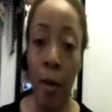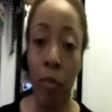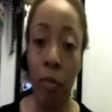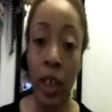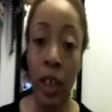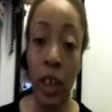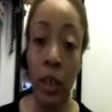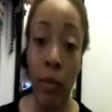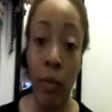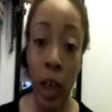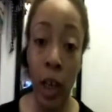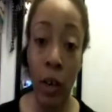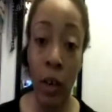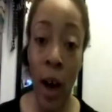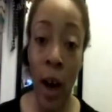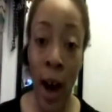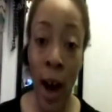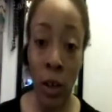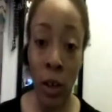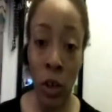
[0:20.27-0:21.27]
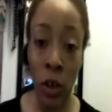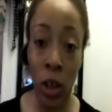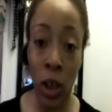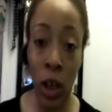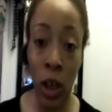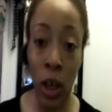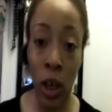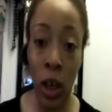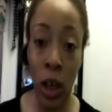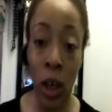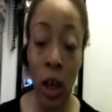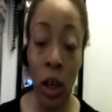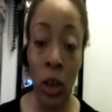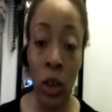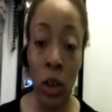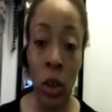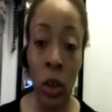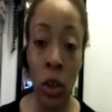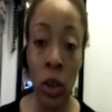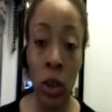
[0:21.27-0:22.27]
This video actually
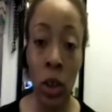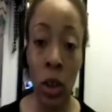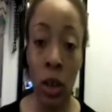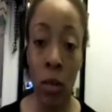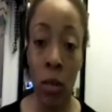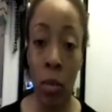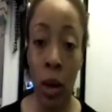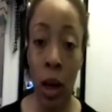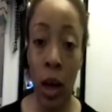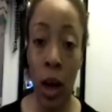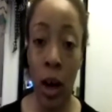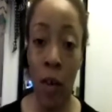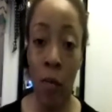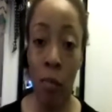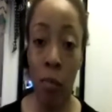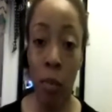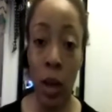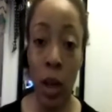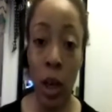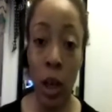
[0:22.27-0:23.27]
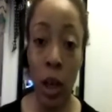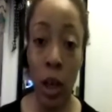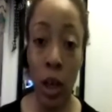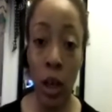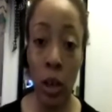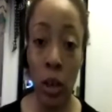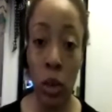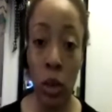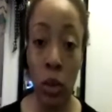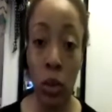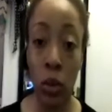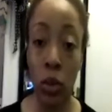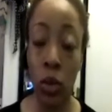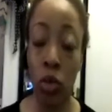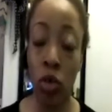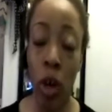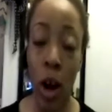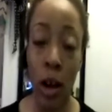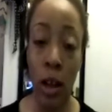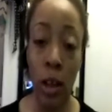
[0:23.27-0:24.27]
is just gonna be of me
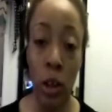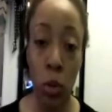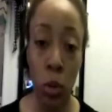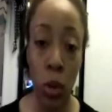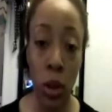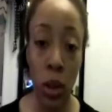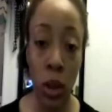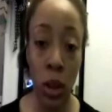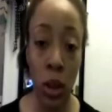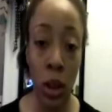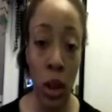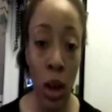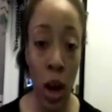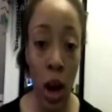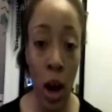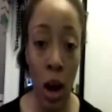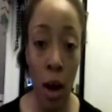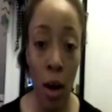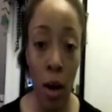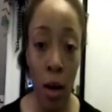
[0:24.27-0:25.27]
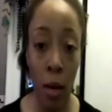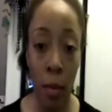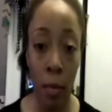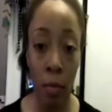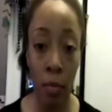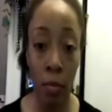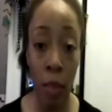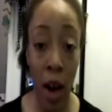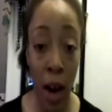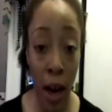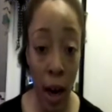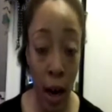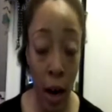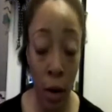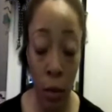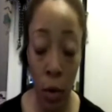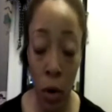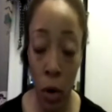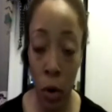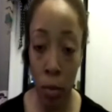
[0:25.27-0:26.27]
2-stranding twist my hair,
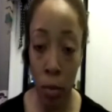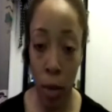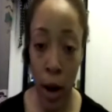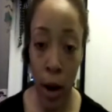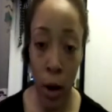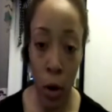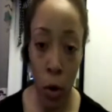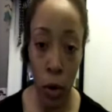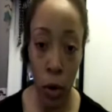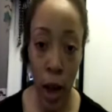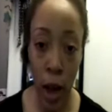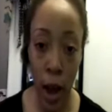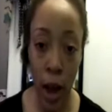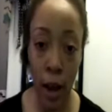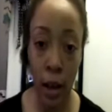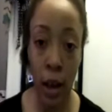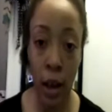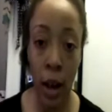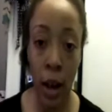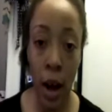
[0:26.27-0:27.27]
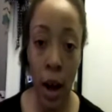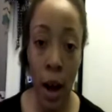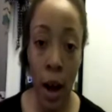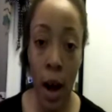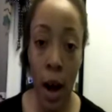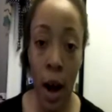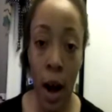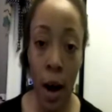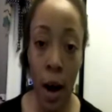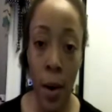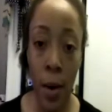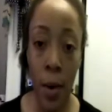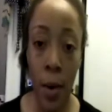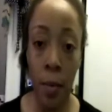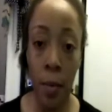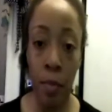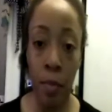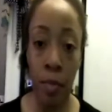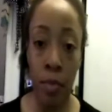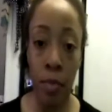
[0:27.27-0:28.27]
well, my whole head.
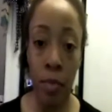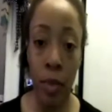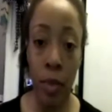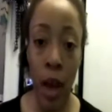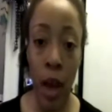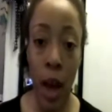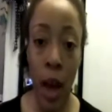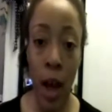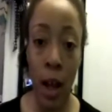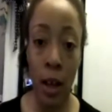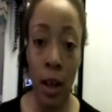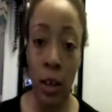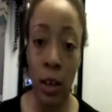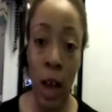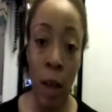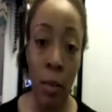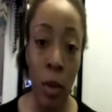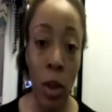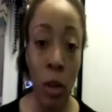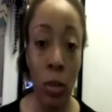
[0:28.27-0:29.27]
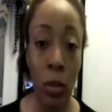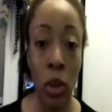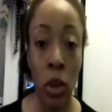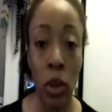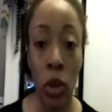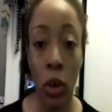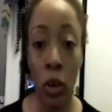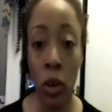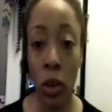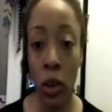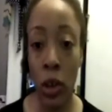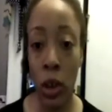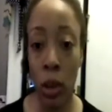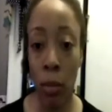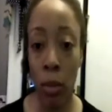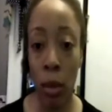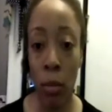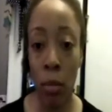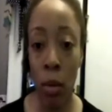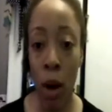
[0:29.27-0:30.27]
And I'm gonna be showing you some
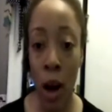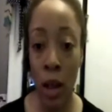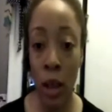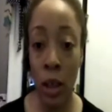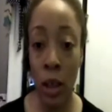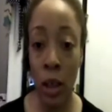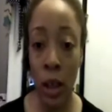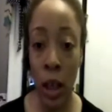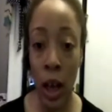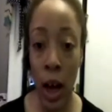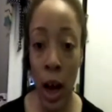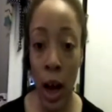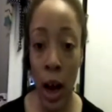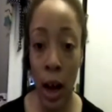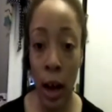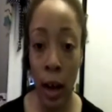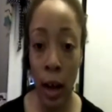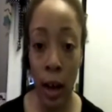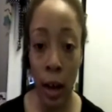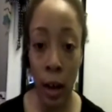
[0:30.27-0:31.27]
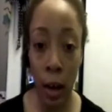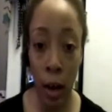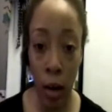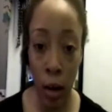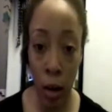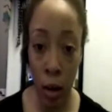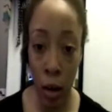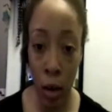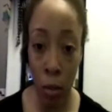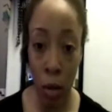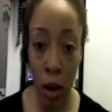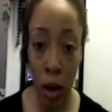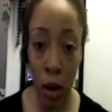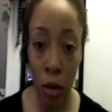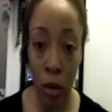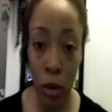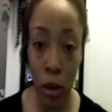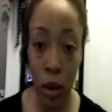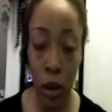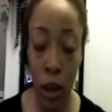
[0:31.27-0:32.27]
of the products that I'm gonna be
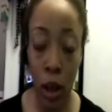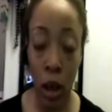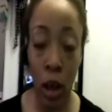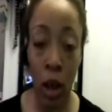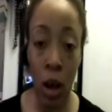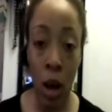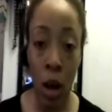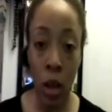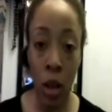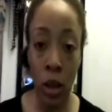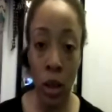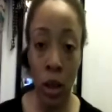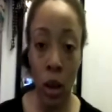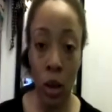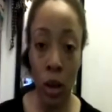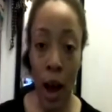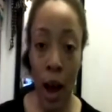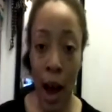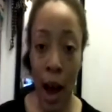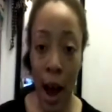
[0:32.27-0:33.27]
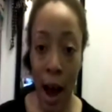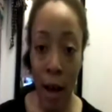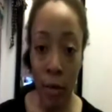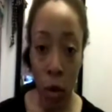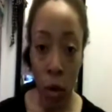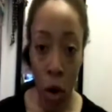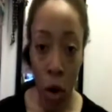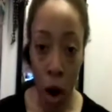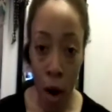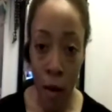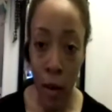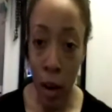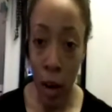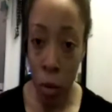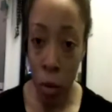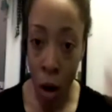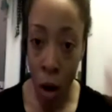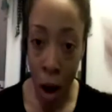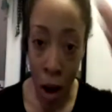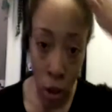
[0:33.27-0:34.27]
using. So now I've already
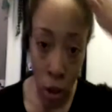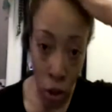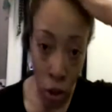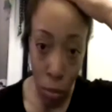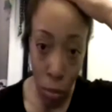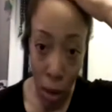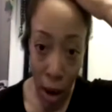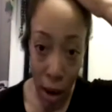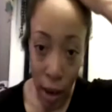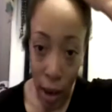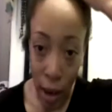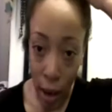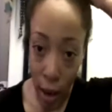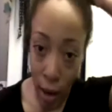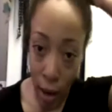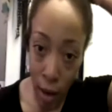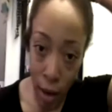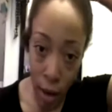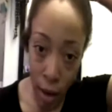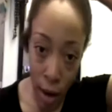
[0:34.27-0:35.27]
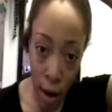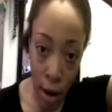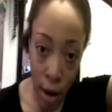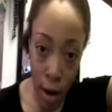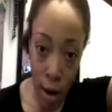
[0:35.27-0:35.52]
washed my hair.